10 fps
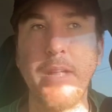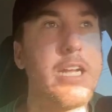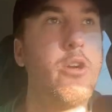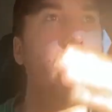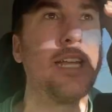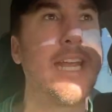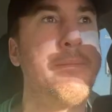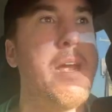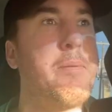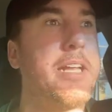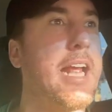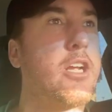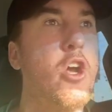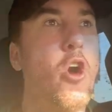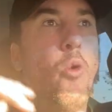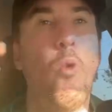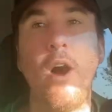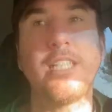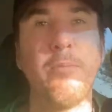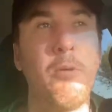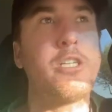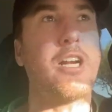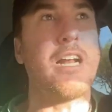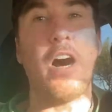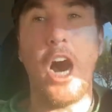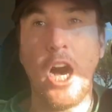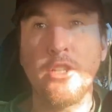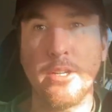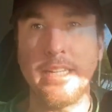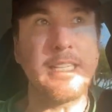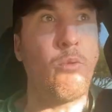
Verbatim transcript: and you only get maybe like one commercial out of 100? That's